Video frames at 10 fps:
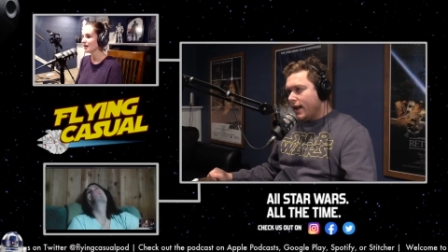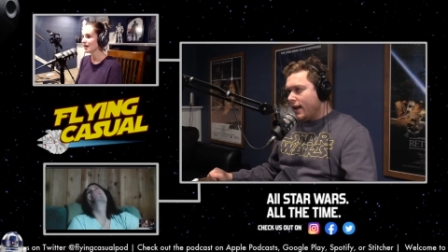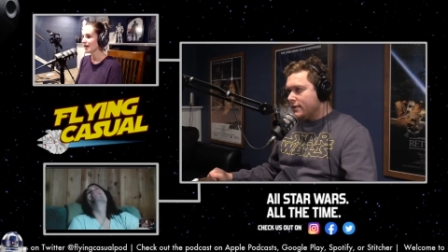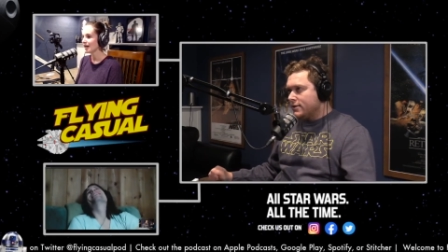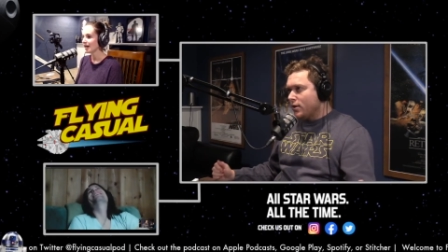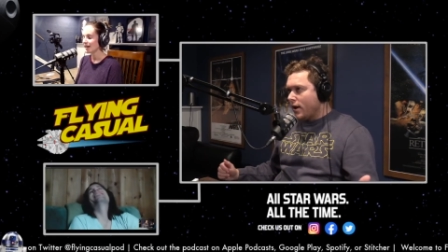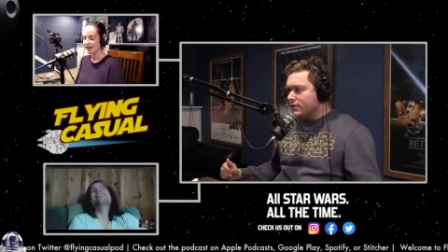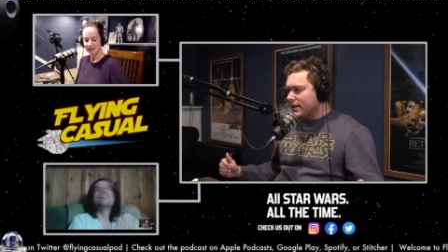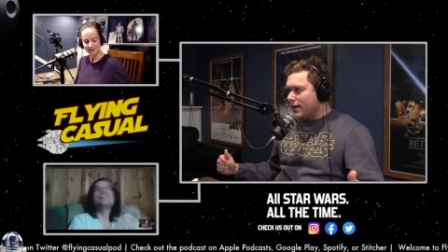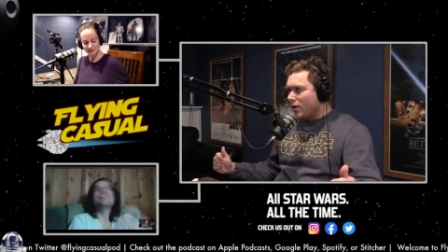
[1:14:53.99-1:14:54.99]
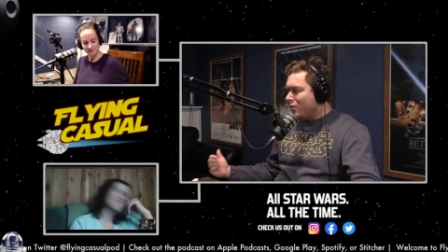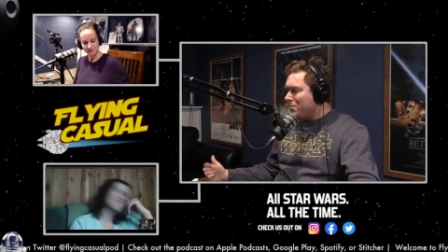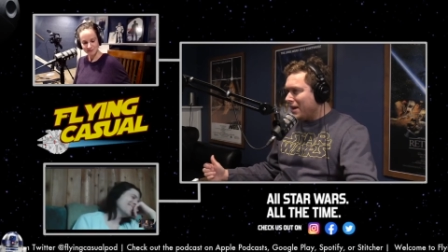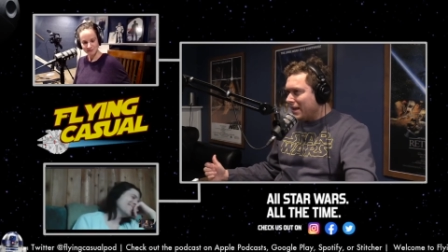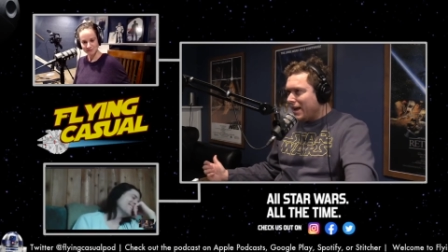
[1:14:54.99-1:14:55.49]
And so I was like, oh,
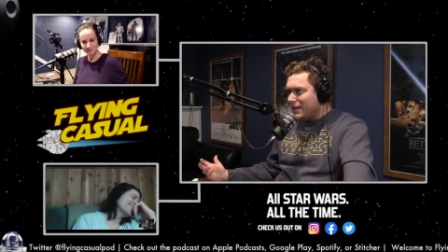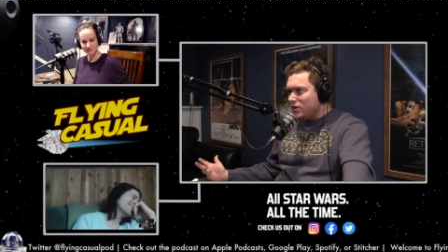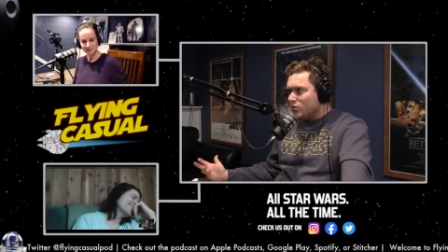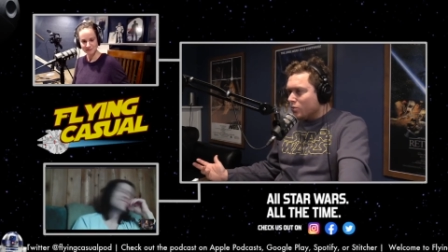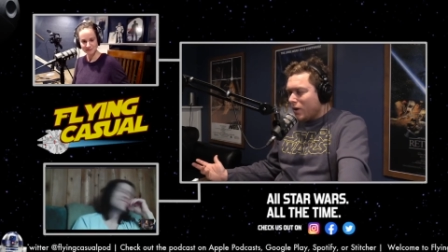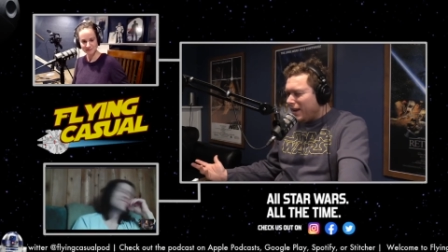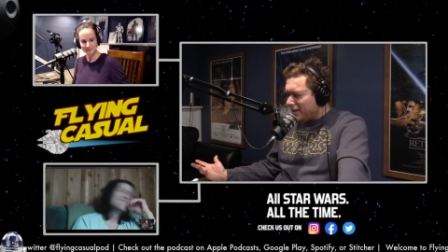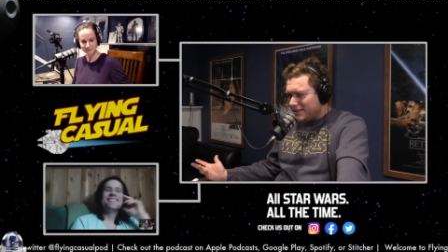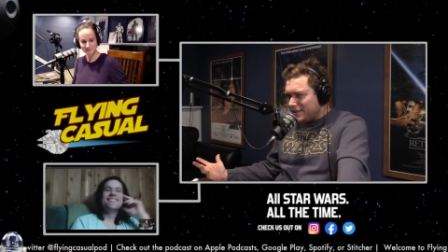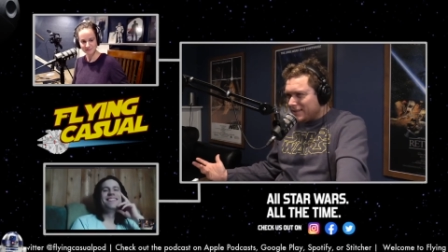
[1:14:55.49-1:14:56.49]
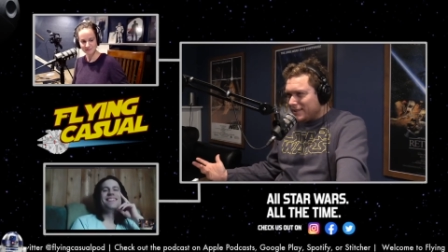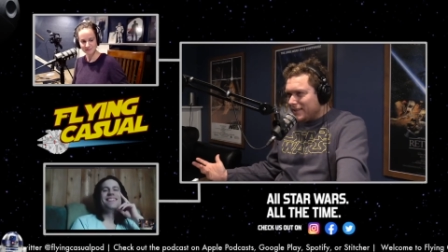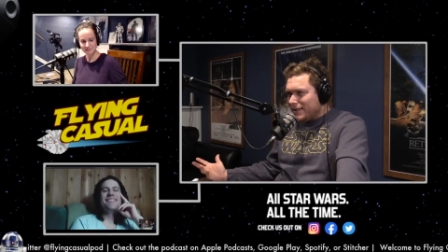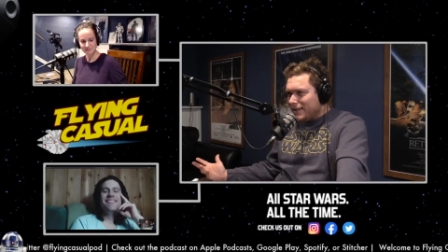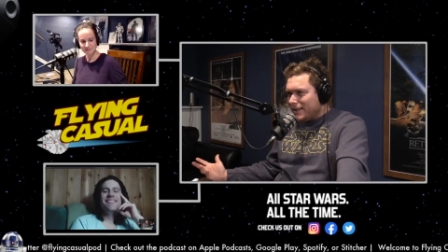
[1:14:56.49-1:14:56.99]
my God, you're right.
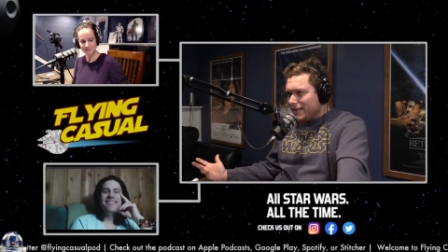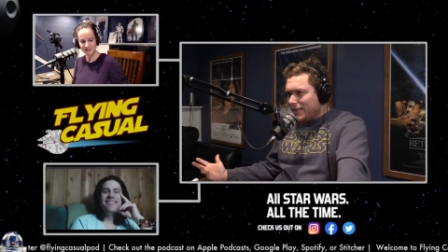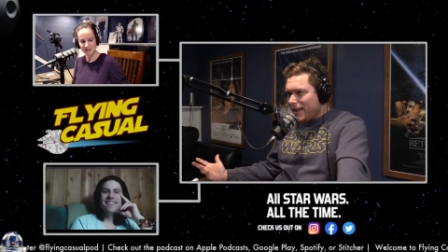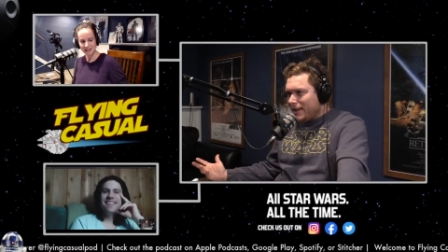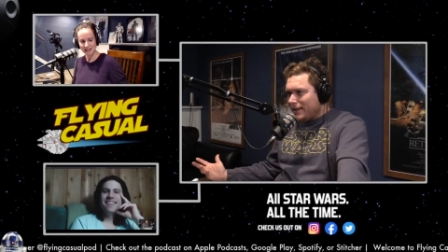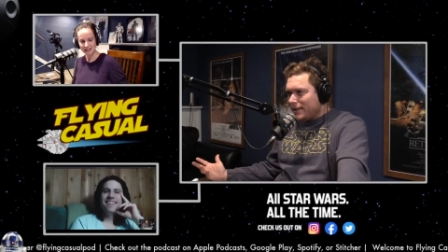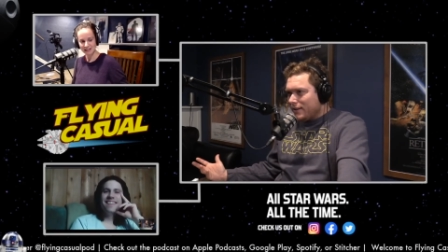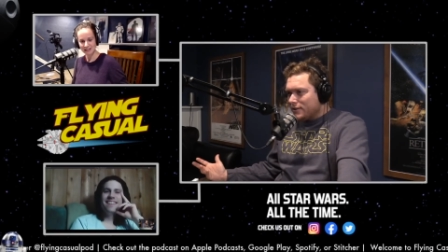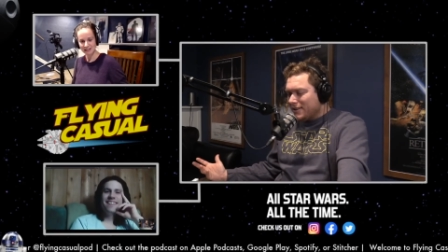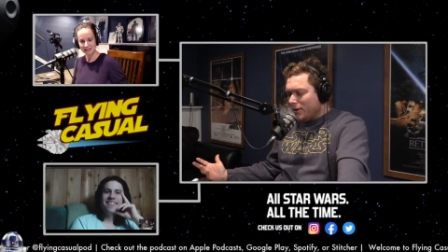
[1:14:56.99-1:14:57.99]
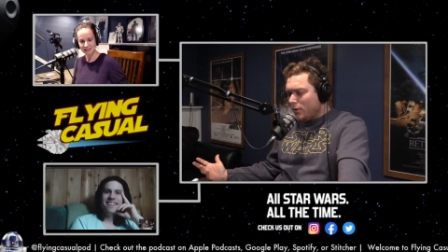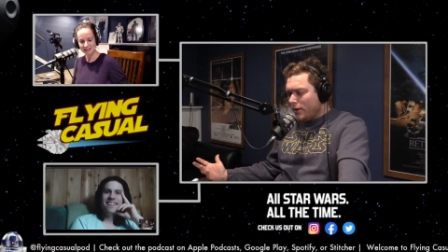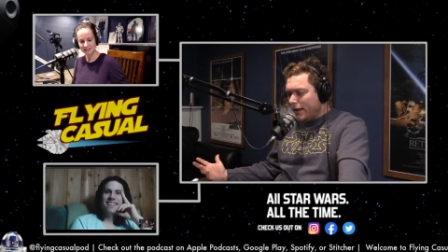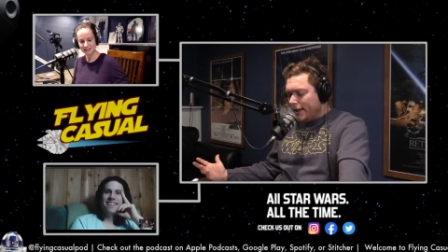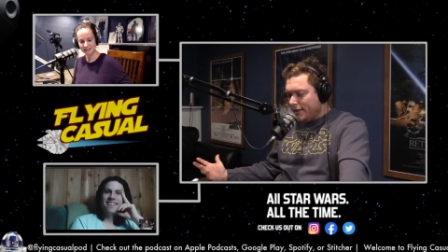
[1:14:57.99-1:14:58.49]
Like, so
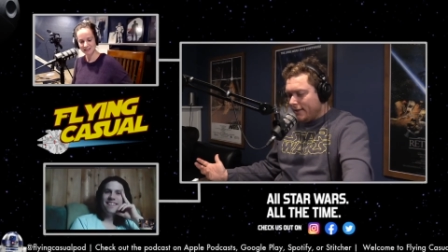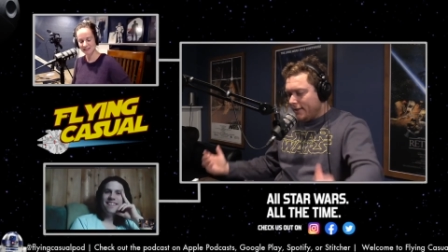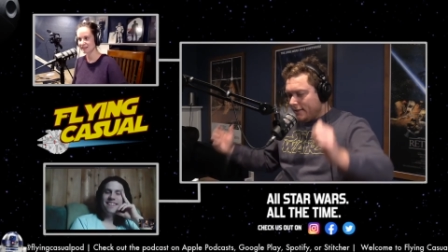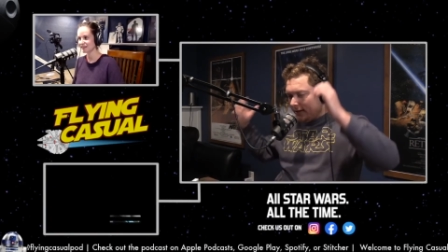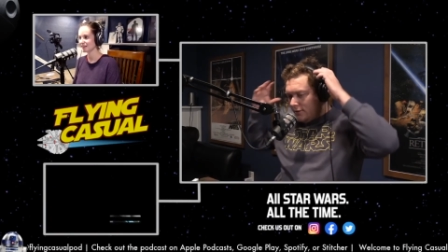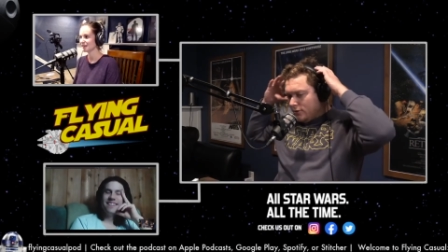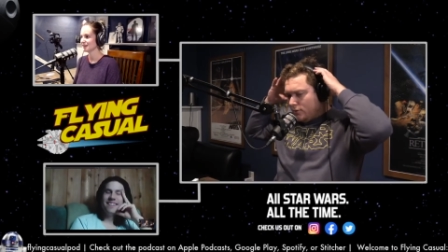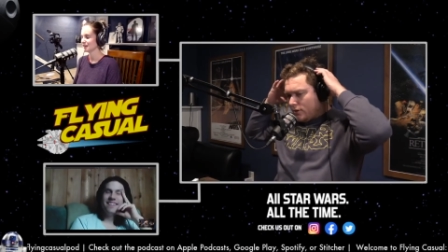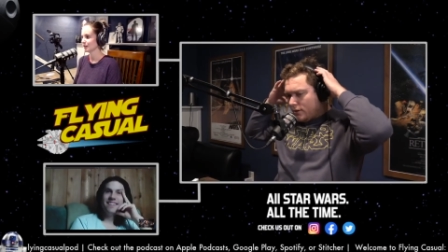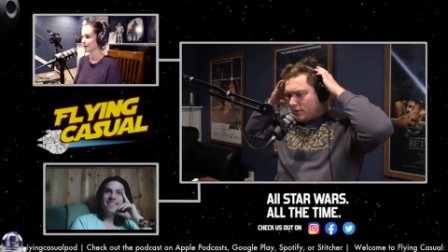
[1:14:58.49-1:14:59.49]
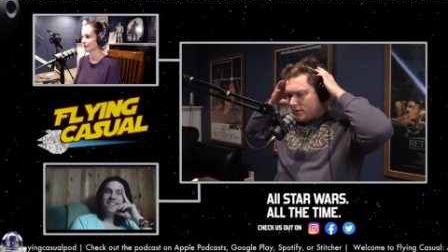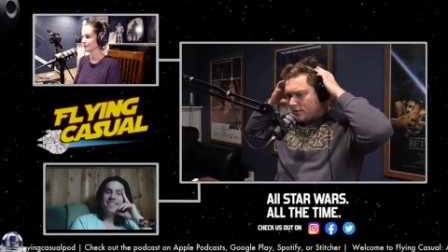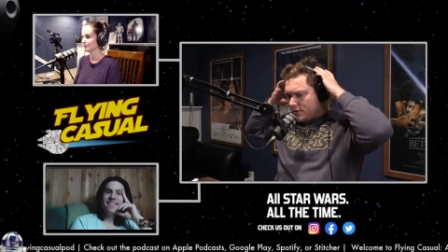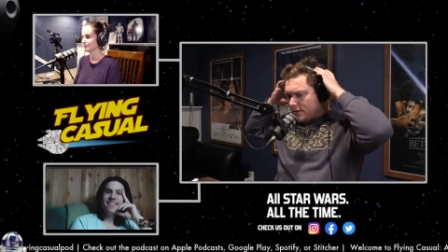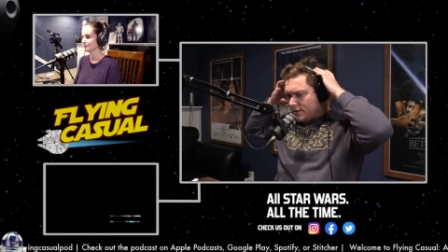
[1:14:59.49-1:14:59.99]
Luke,
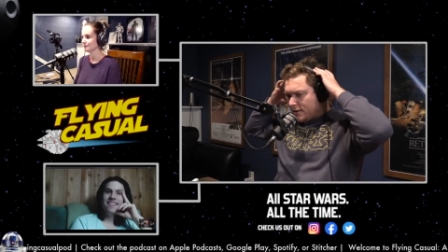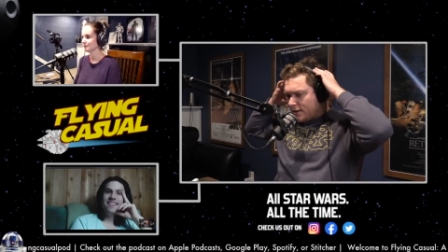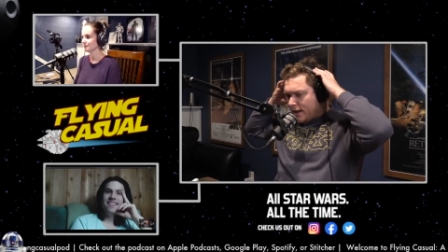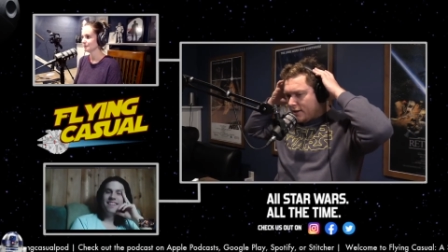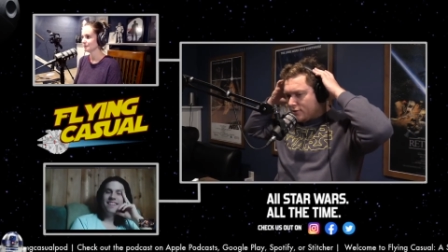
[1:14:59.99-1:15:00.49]
to kind of